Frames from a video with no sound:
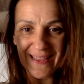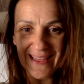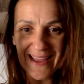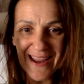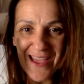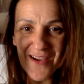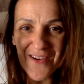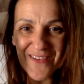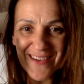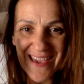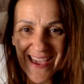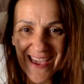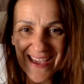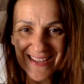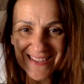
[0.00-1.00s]
Hello,
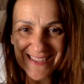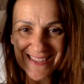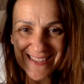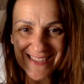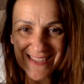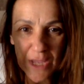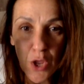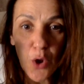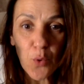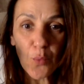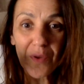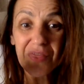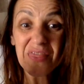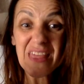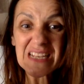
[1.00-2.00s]
kids!
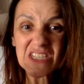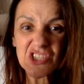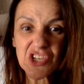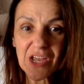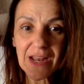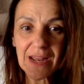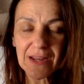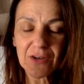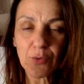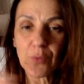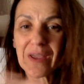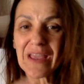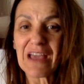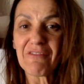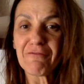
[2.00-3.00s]
With this challenge,
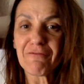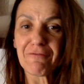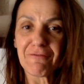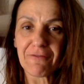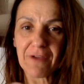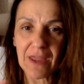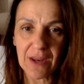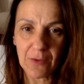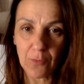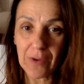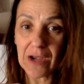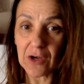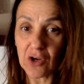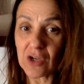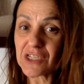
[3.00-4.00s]
we
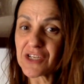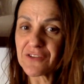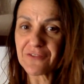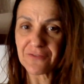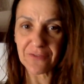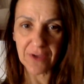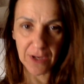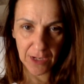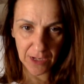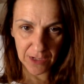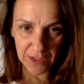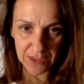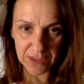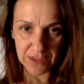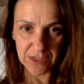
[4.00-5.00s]
are going to
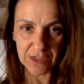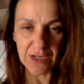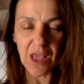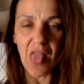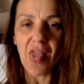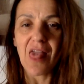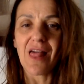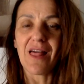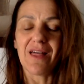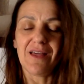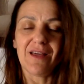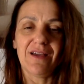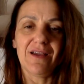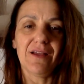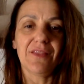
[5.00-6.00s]
finish
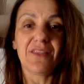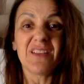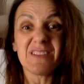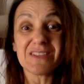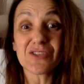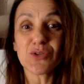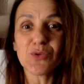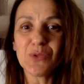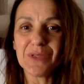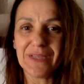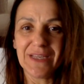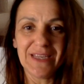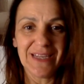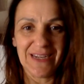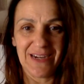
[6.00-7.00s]
this school
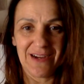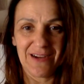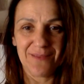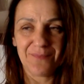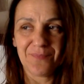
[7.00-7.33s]
year.